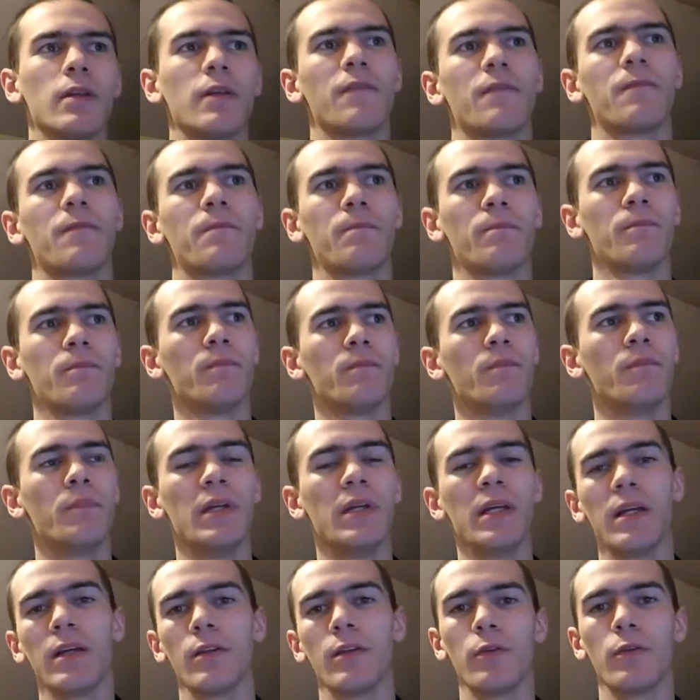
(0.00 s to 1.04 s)
if
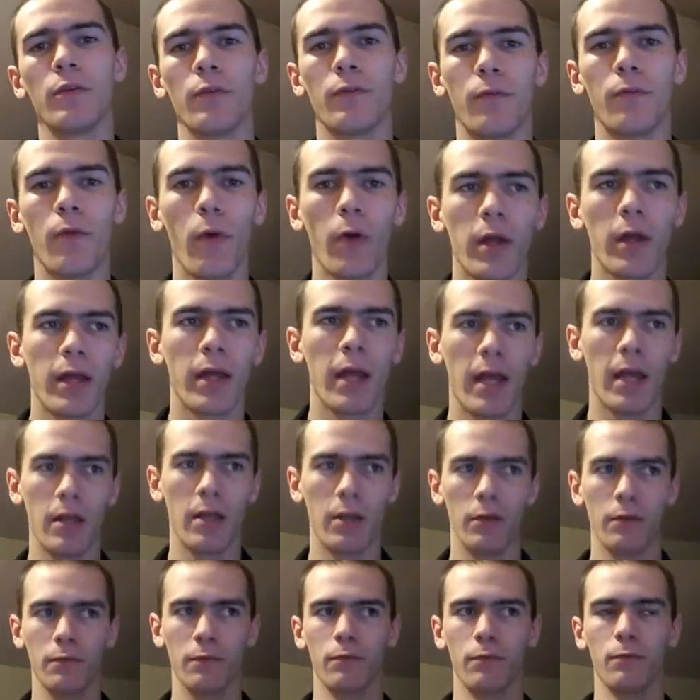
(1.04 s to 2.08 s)
being new to 40k
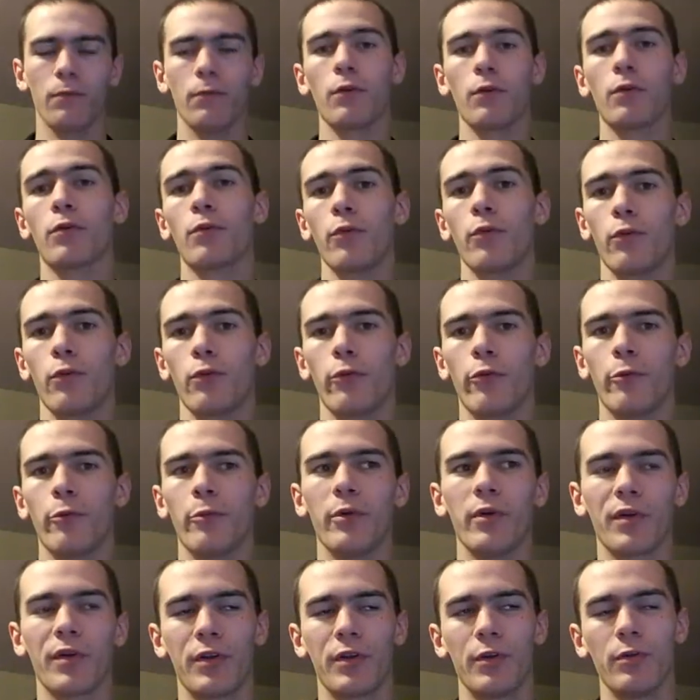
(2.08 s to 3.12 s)
and you've looked through the
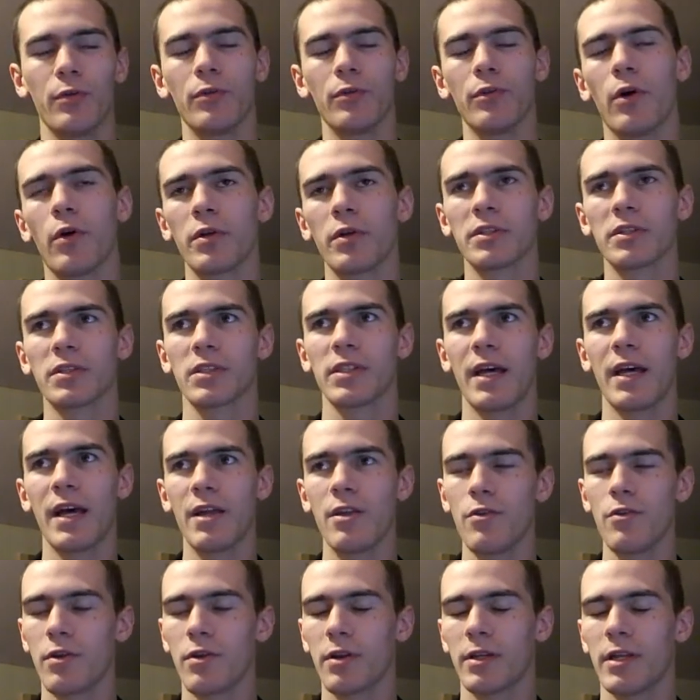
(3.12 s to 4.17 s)
rulebook, you will notice
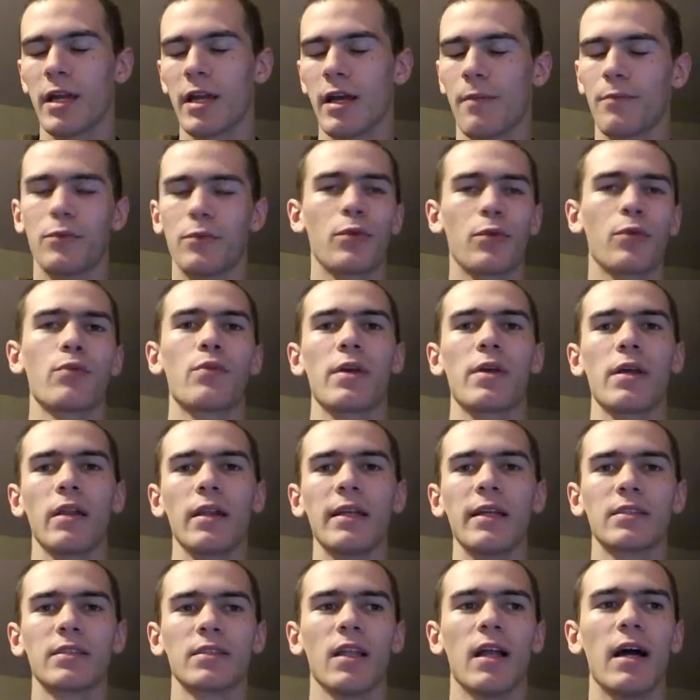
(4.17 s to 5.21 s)
that you can take up to 3
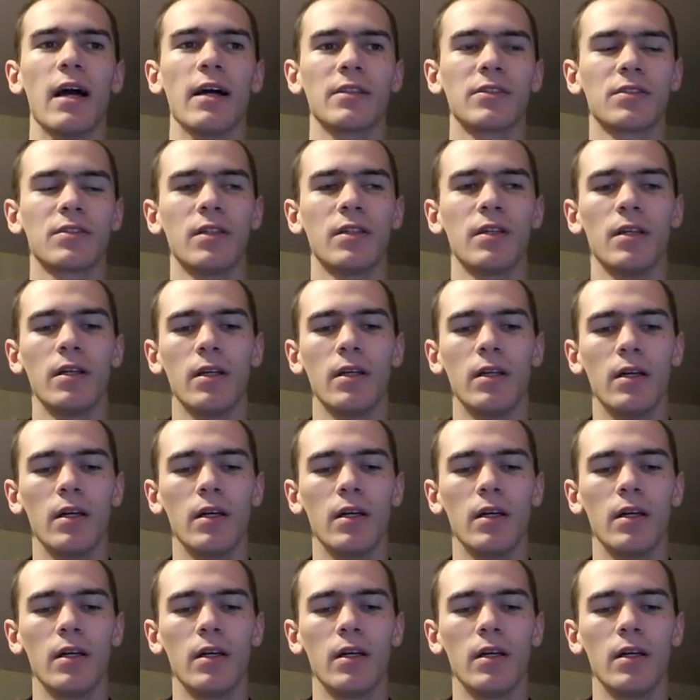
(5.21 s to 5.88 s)
elite slots.